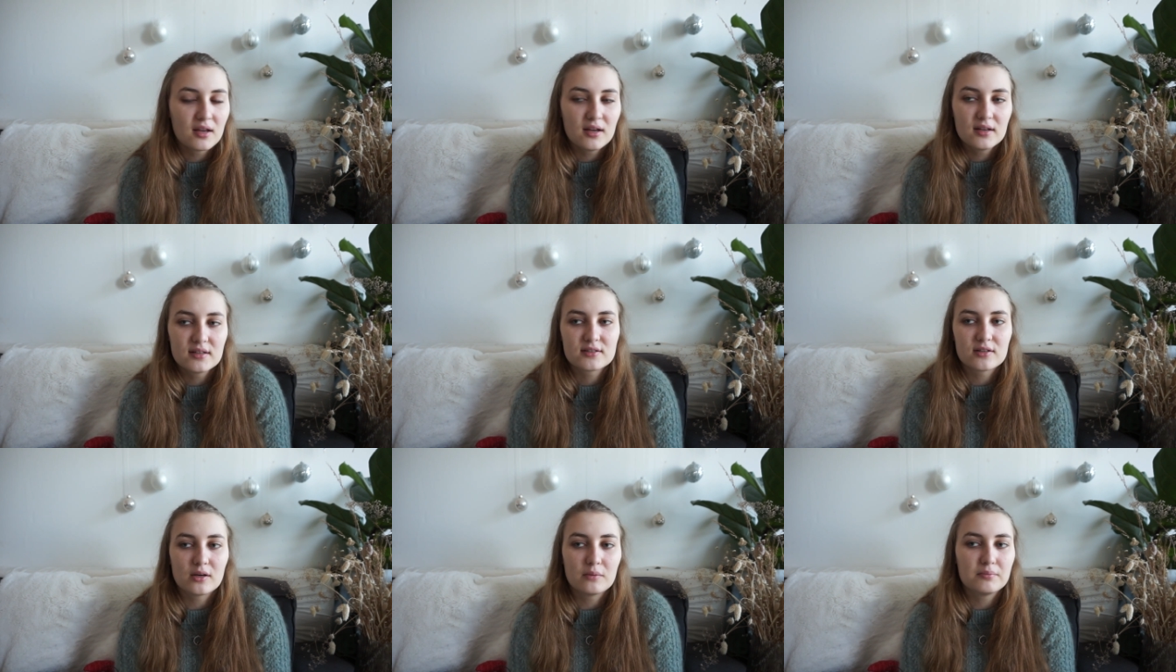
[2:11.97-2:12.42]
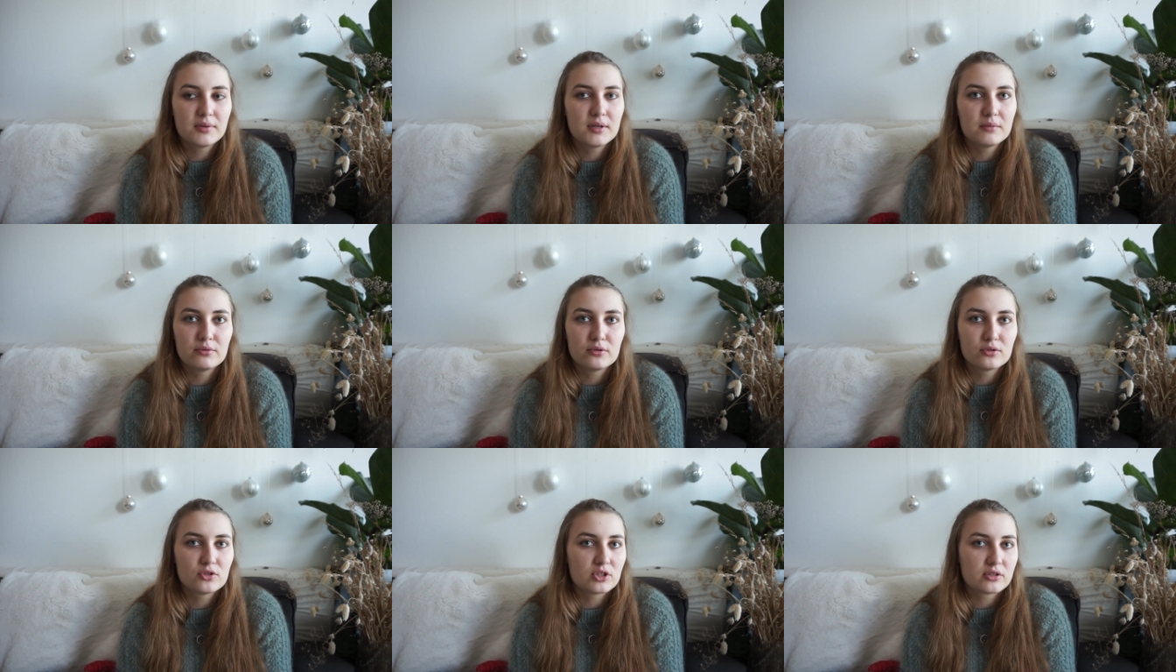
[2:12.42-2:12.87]
Some
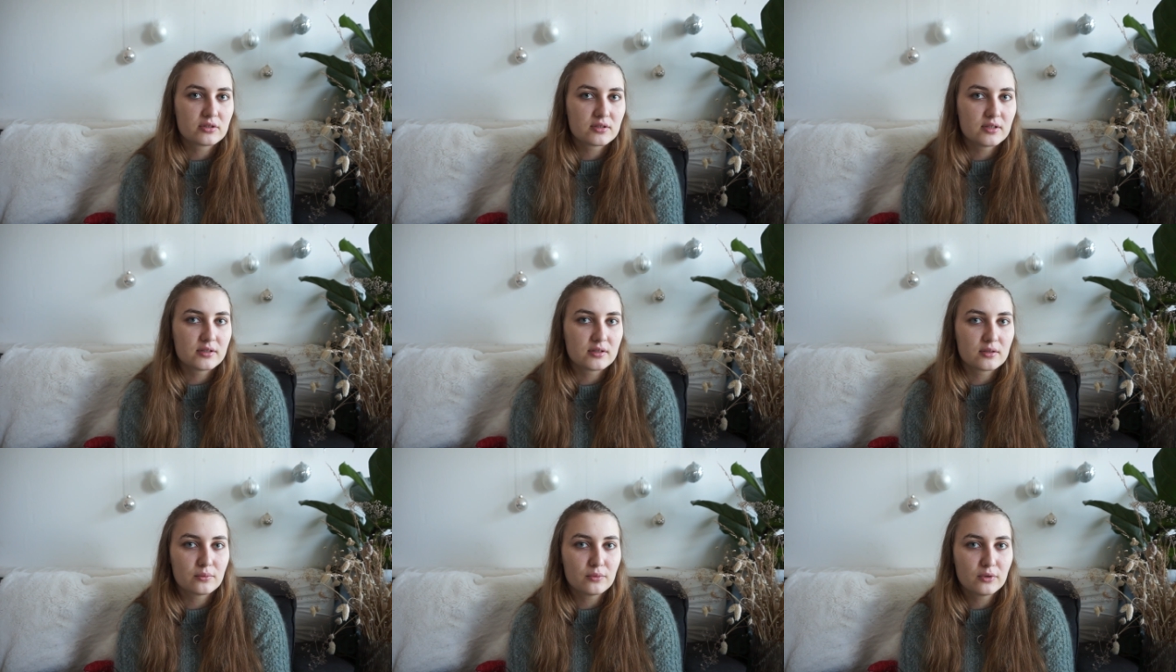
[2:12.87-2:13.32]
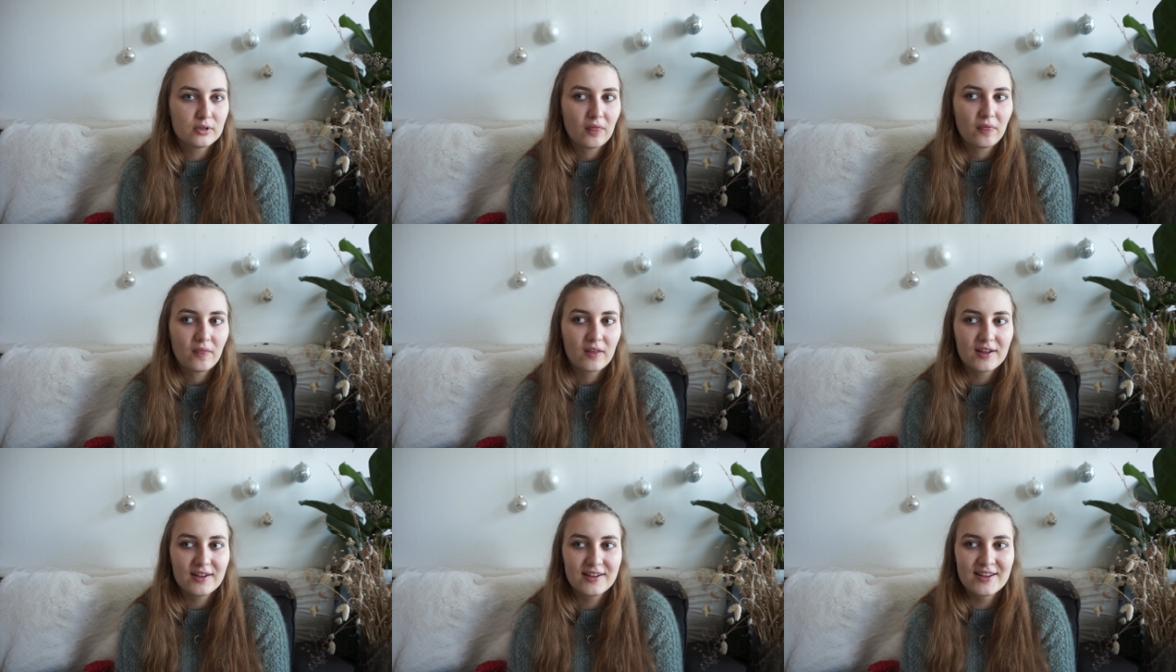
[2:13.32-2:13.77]
people just knit on one
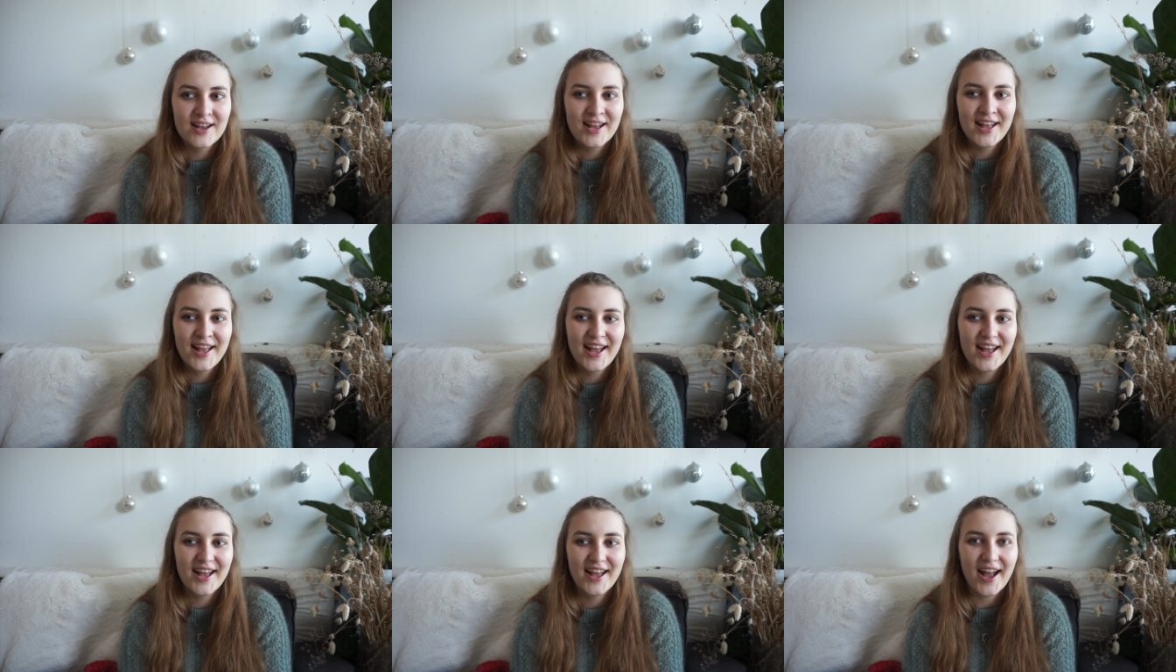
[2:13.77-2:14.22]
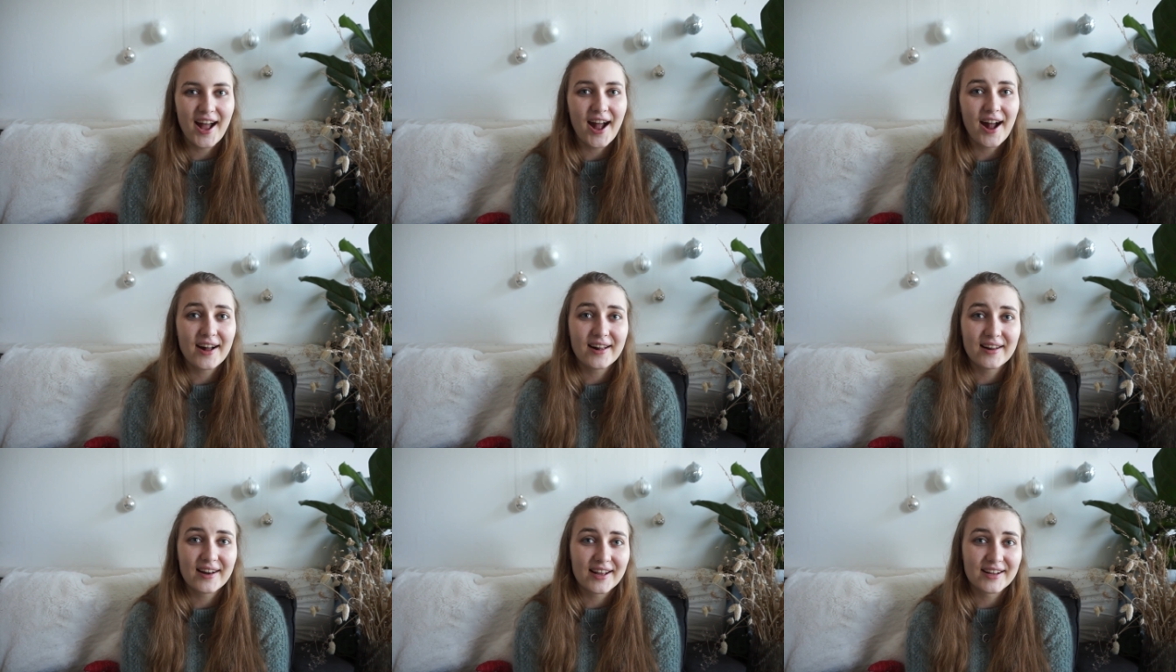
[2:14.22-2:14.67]
thing.
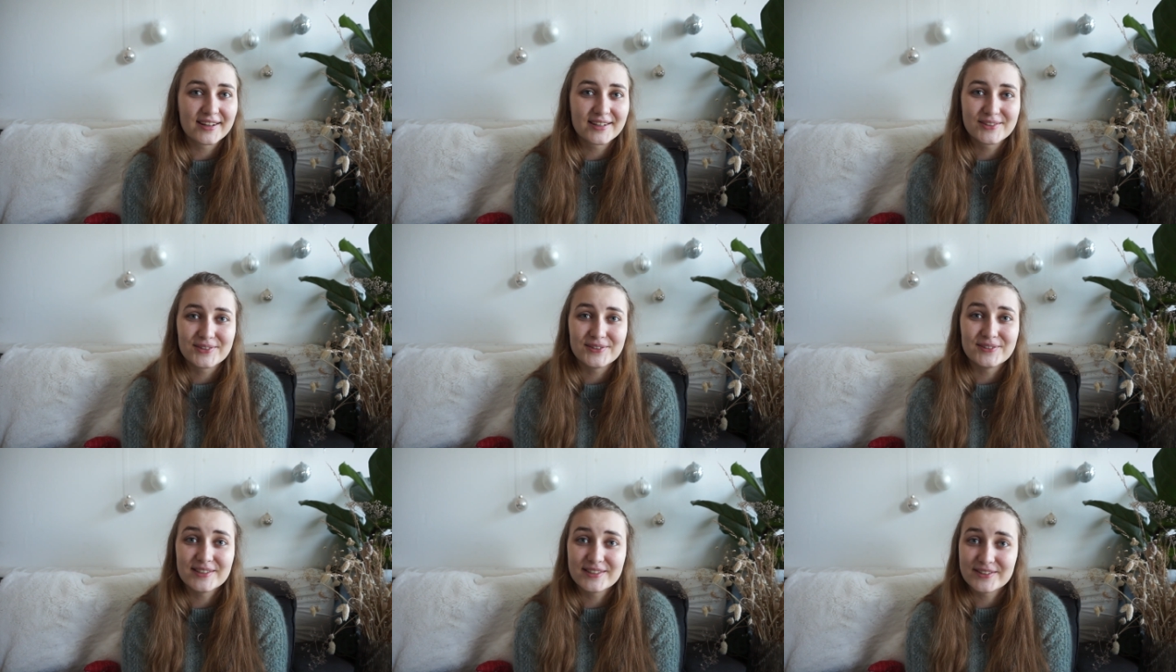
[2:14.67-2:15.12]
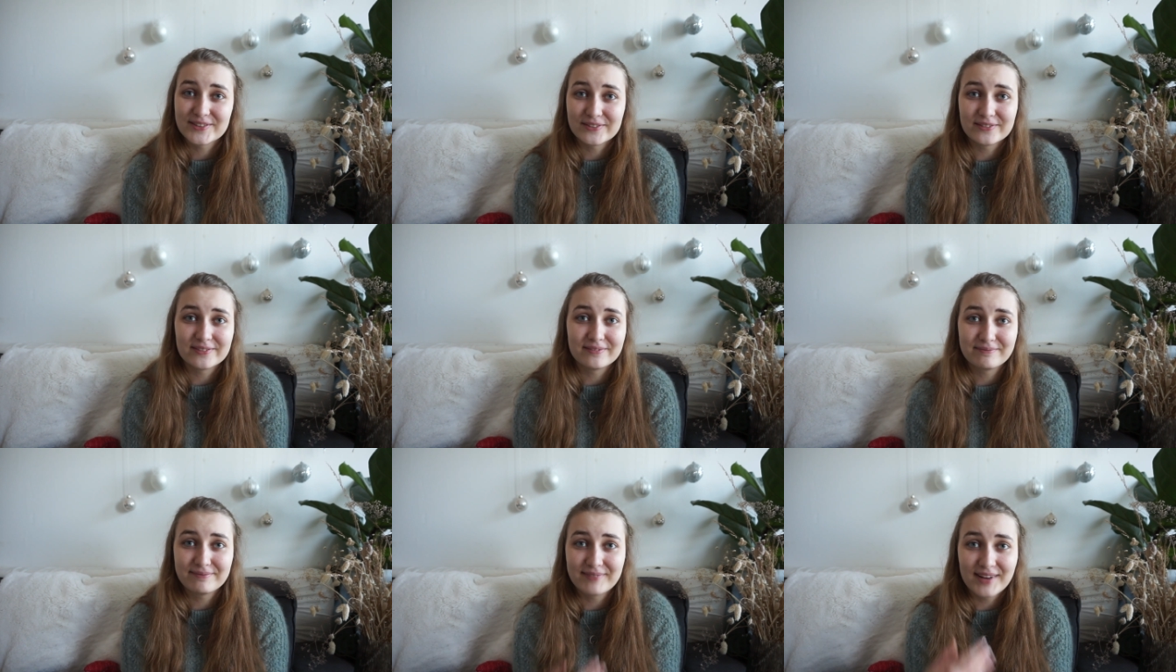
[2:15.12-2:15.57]
I like to knit
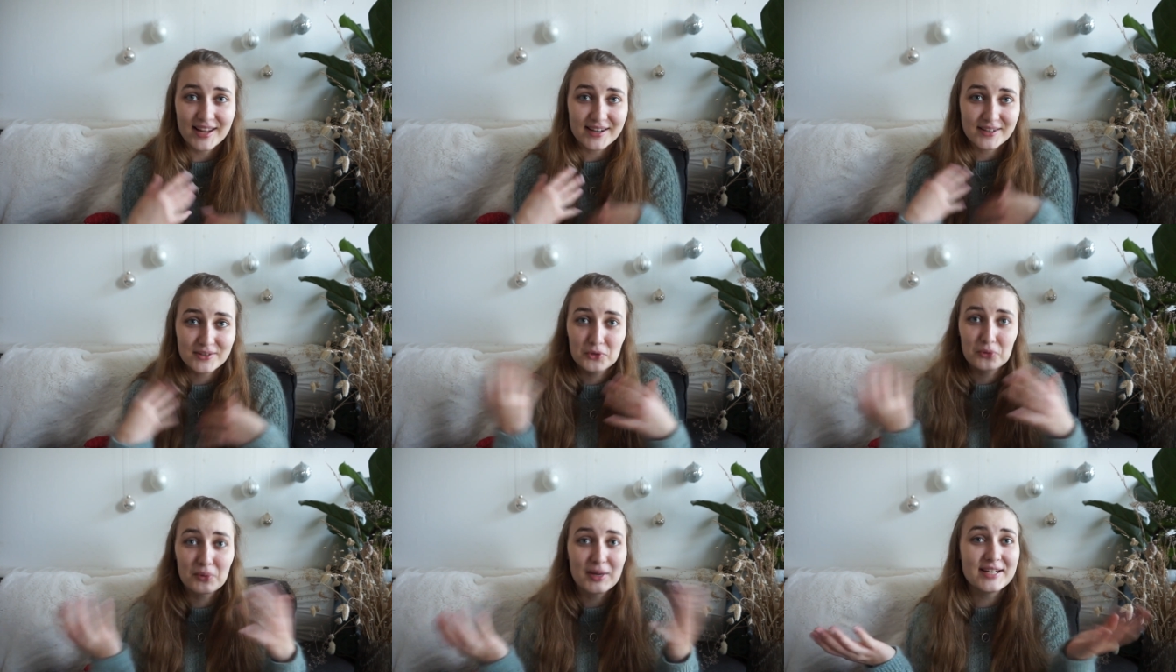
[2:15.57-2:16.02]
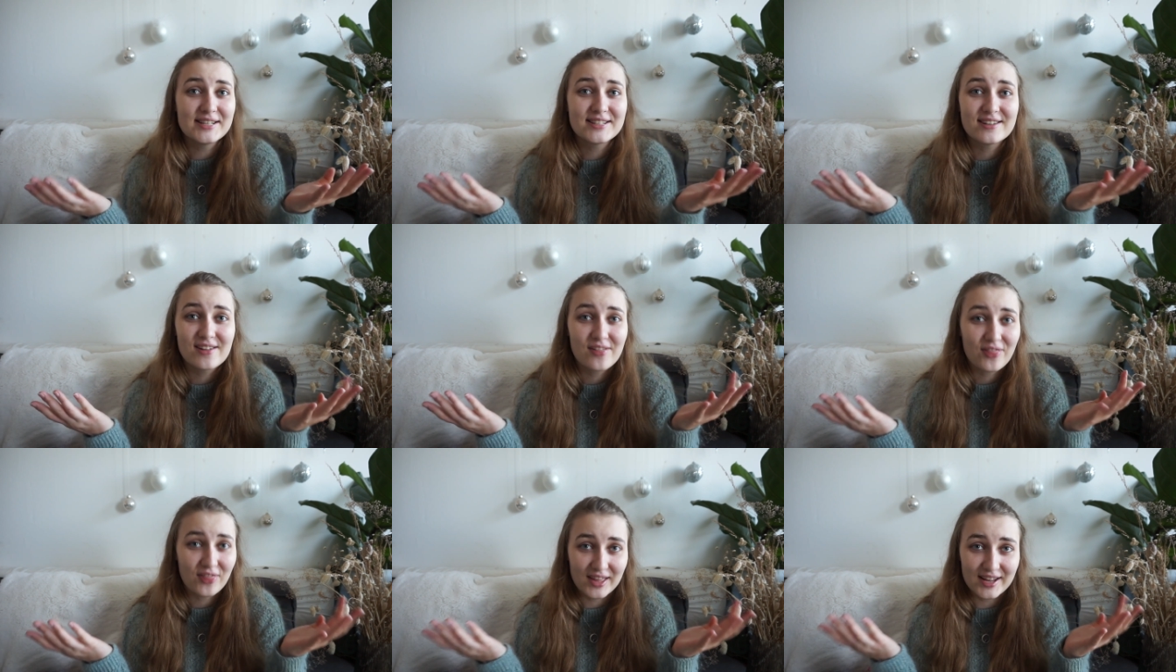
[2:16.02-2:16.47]
on like
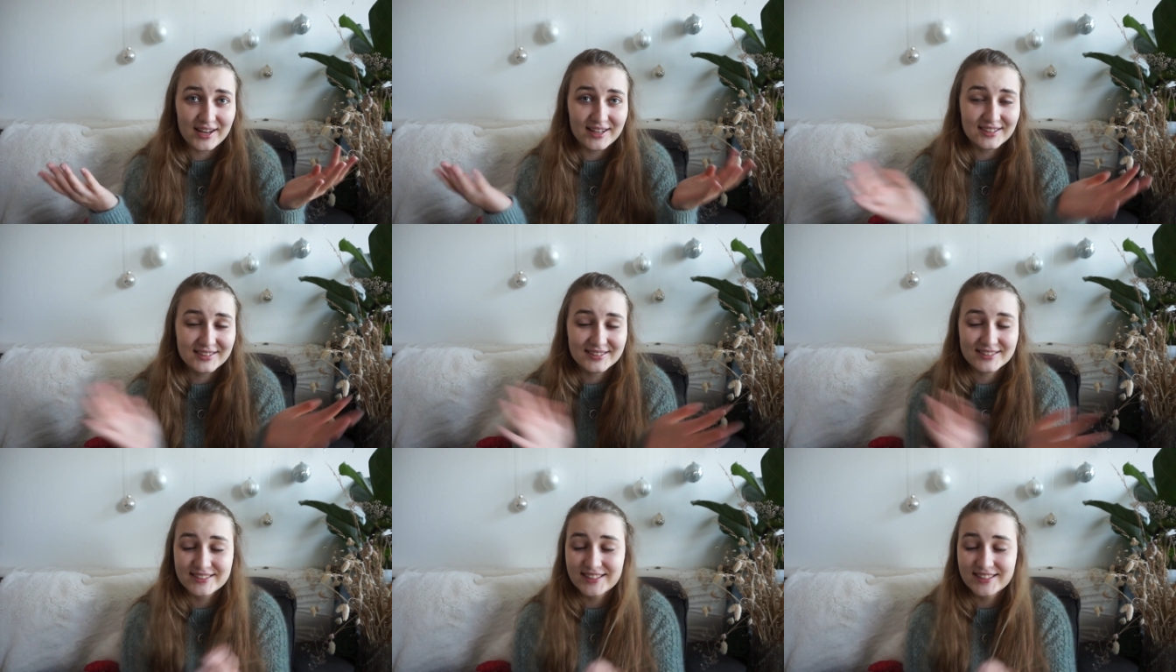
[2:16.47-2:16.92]
20 things.